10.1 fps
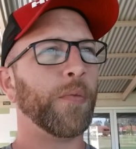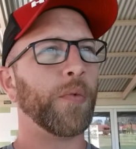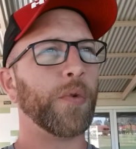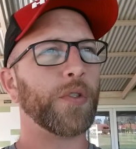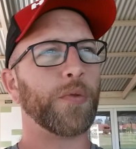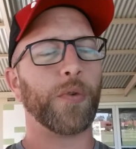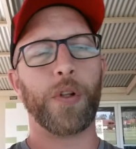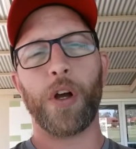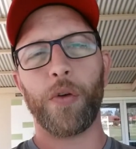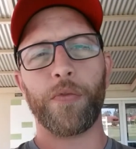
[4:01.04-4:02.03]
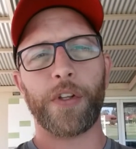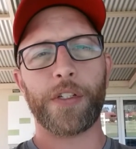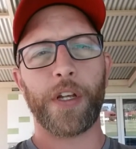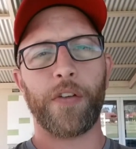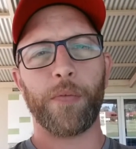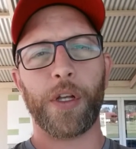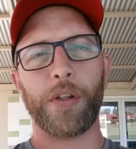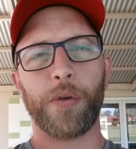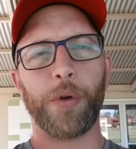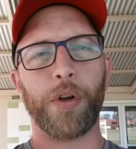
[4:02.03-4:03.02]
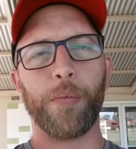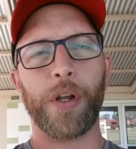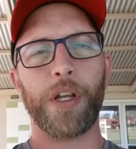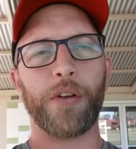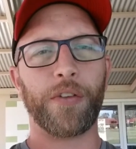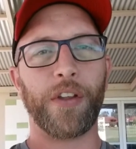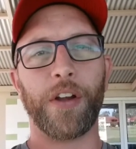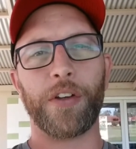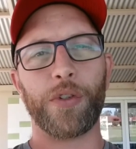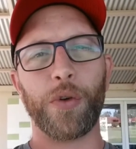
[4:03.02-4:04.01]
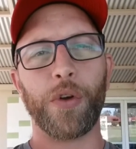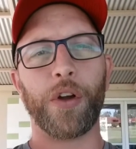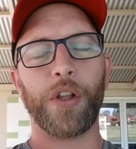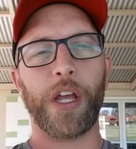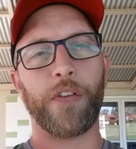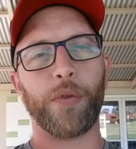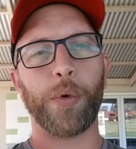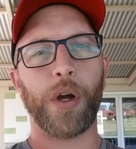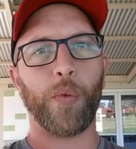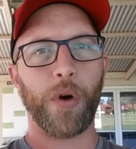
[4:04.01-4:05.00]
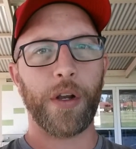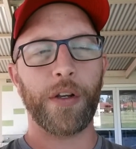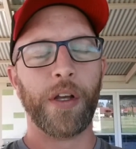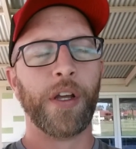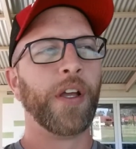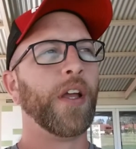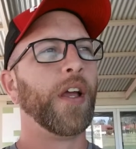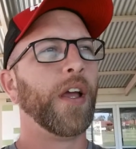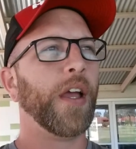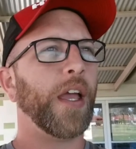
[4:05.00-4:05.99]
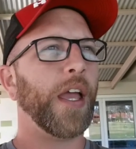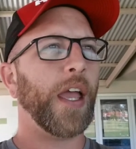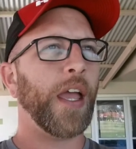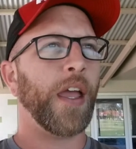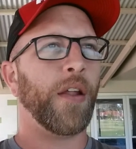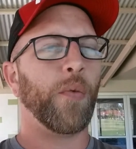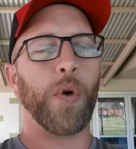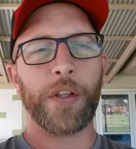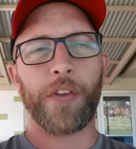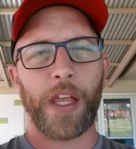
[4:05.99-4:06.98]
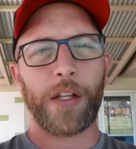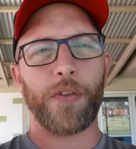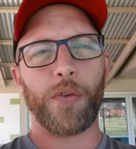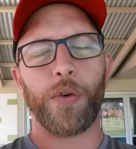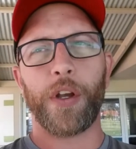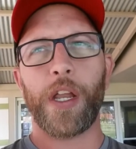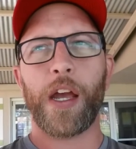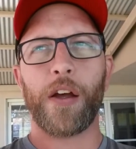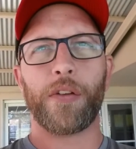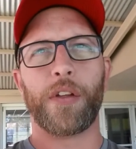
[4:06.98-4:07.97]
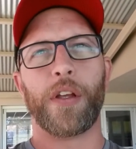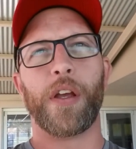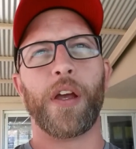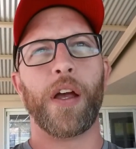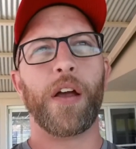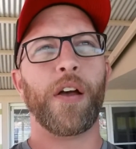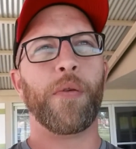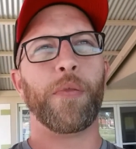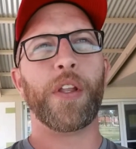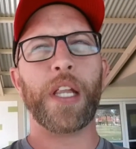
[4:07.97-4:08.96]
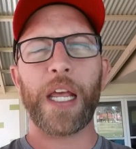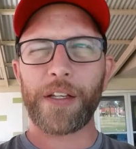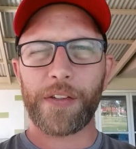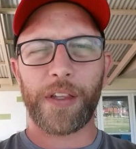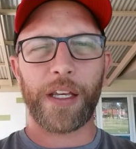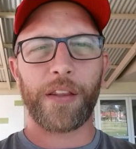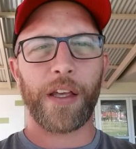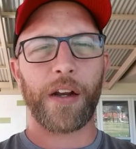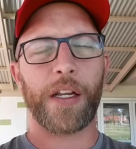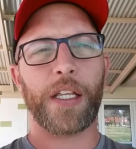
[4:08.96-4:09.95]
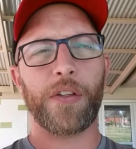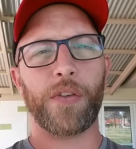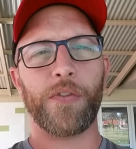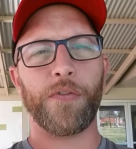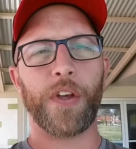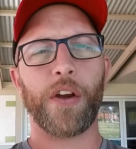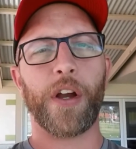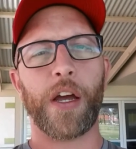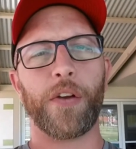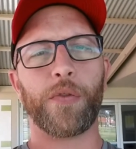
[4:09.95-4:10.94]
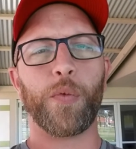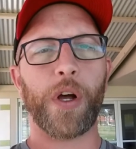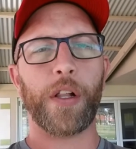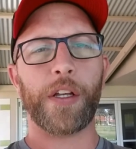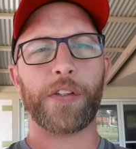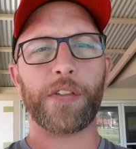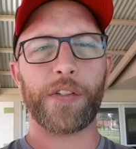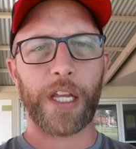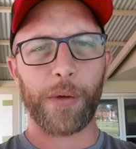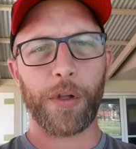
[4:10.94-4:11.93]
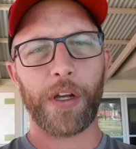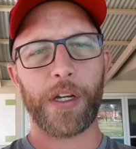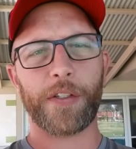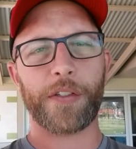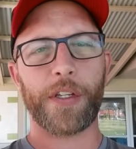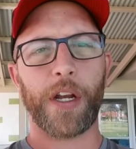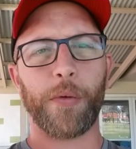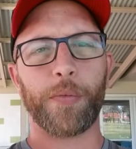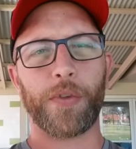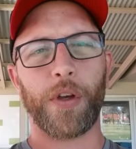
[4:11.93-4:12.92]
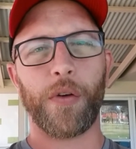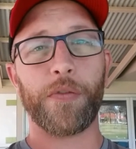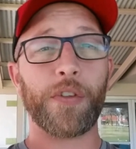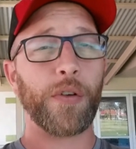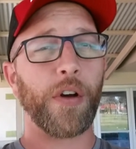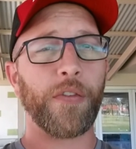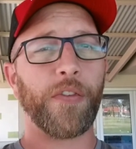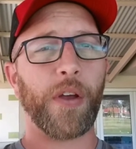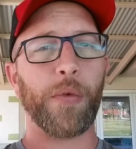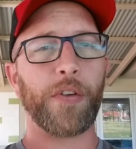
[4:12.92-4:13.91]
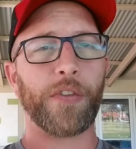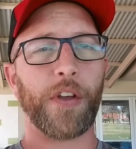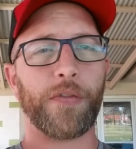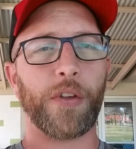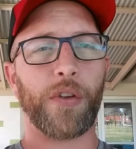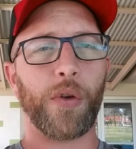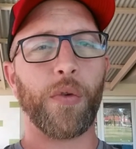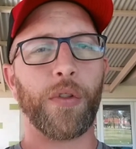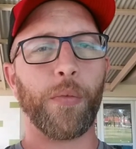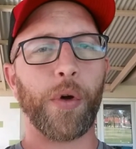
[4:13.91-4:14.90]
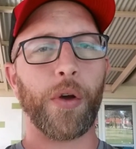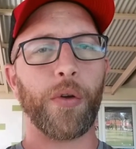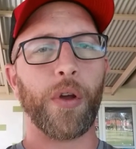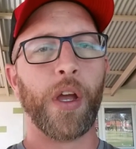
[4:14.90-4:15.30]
Which will hopefully save me a little bit of money, because then I should only have to buy one. And once that's sorted out, the next thing that I need to figure out as well is a stabilizer setup. So I've still got a fair bit of stuff to do on the bow.